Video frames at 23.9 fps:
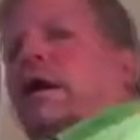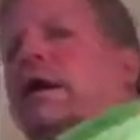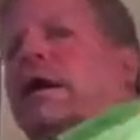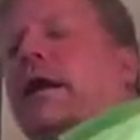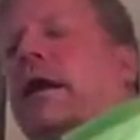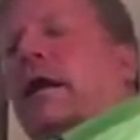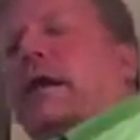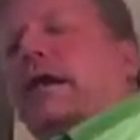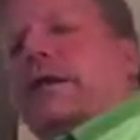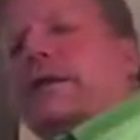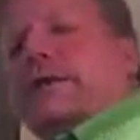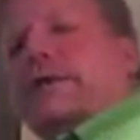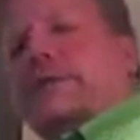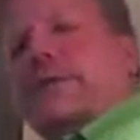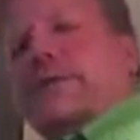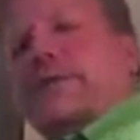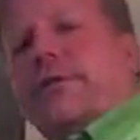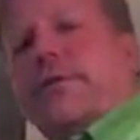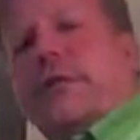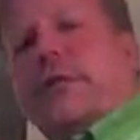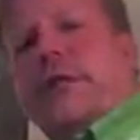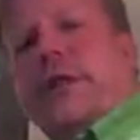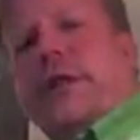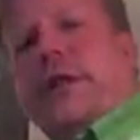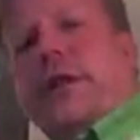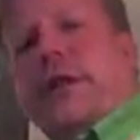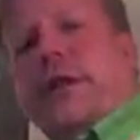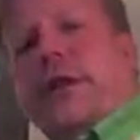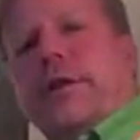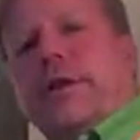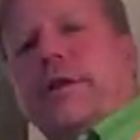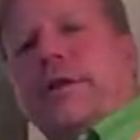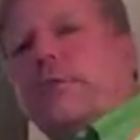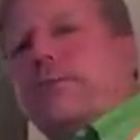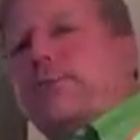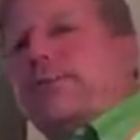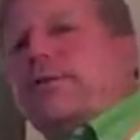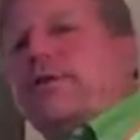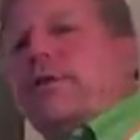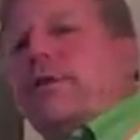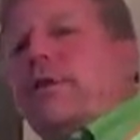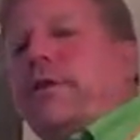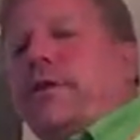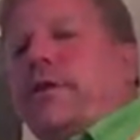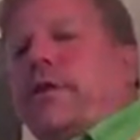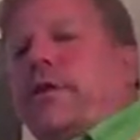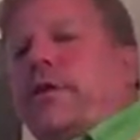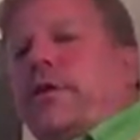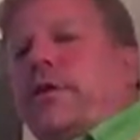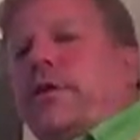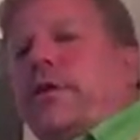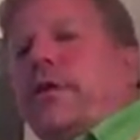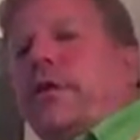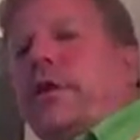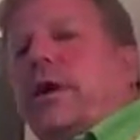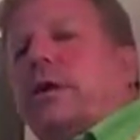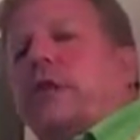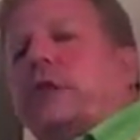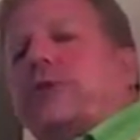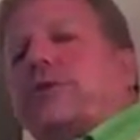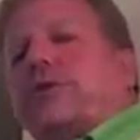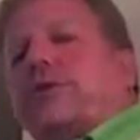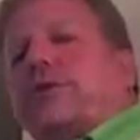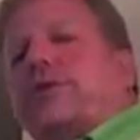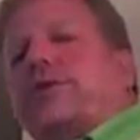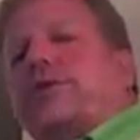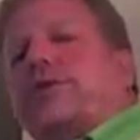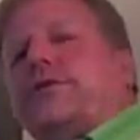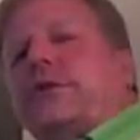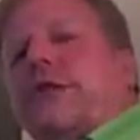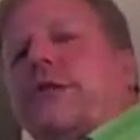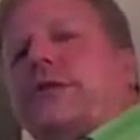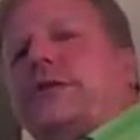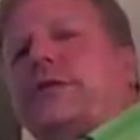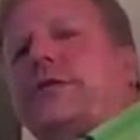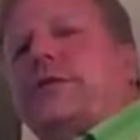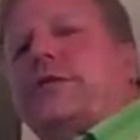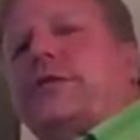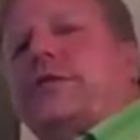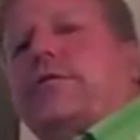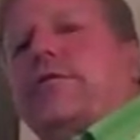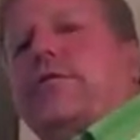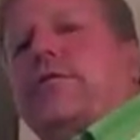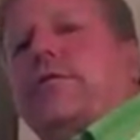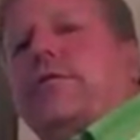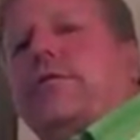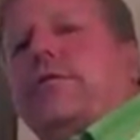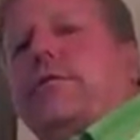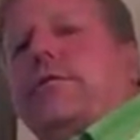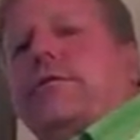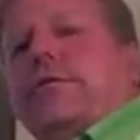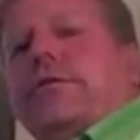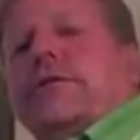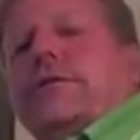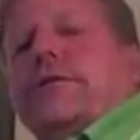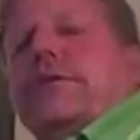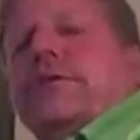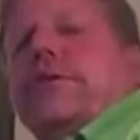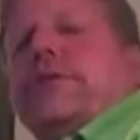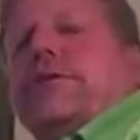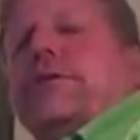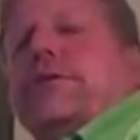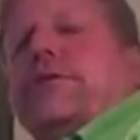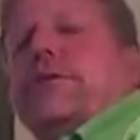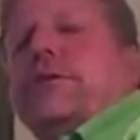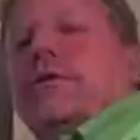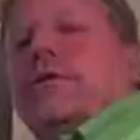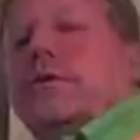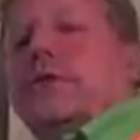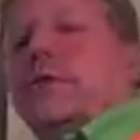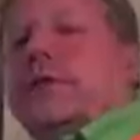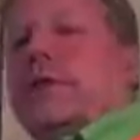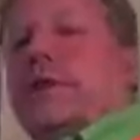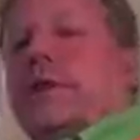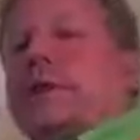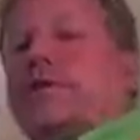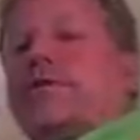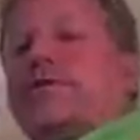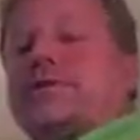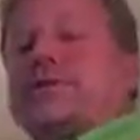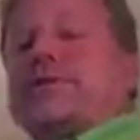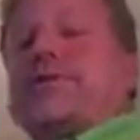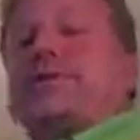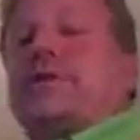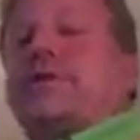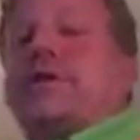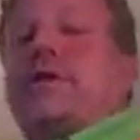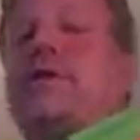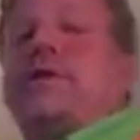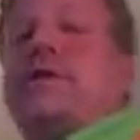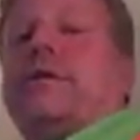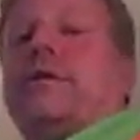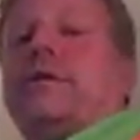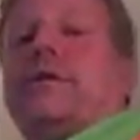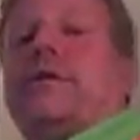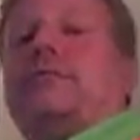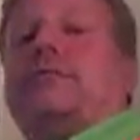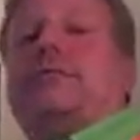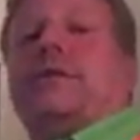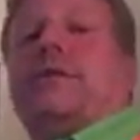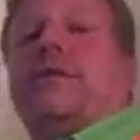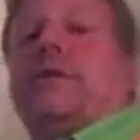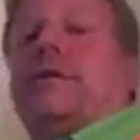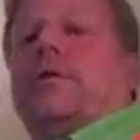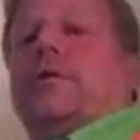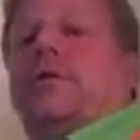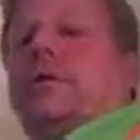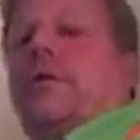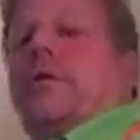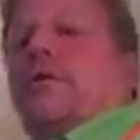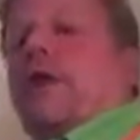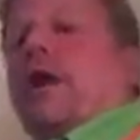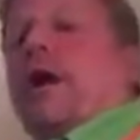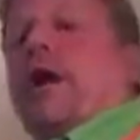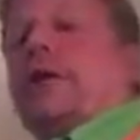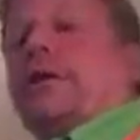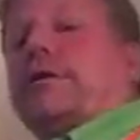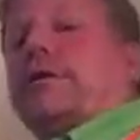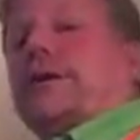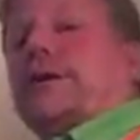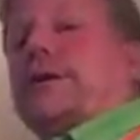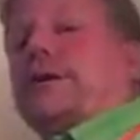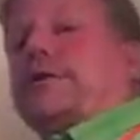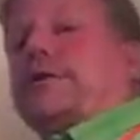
Now, I guess if you're looking into material, a great suggestion for a material to at least consider or a product to